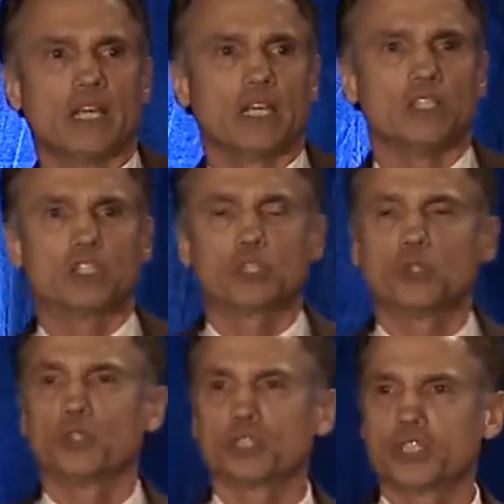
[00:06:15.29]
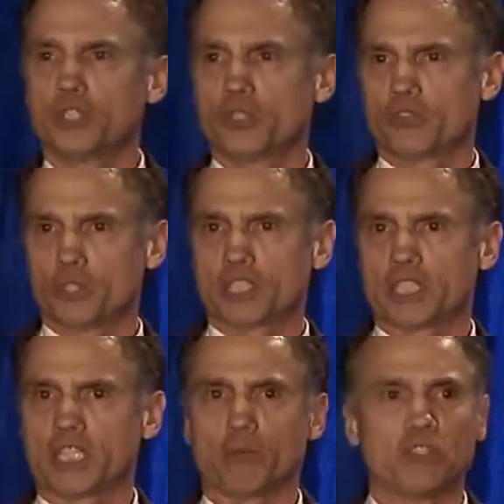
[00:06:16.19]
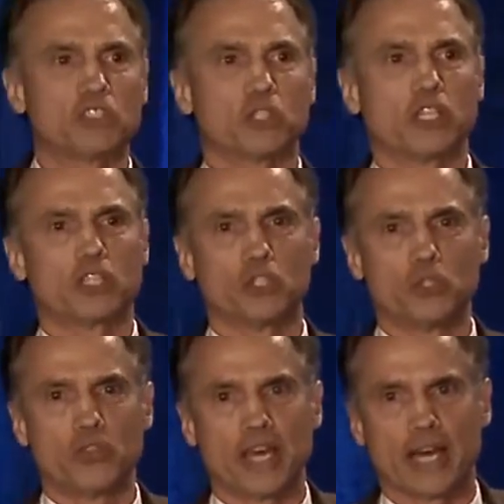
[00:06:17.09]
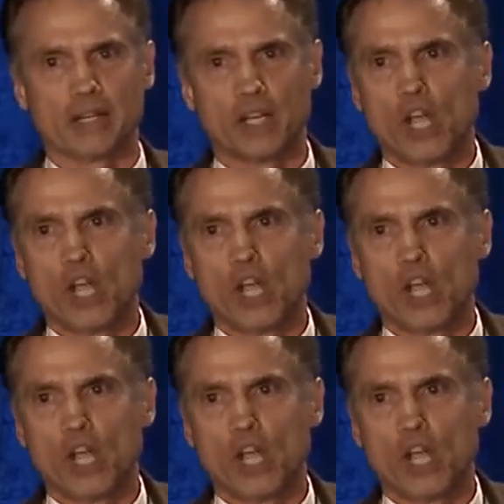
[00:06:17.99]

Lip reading: in schools and university, and we started to do that.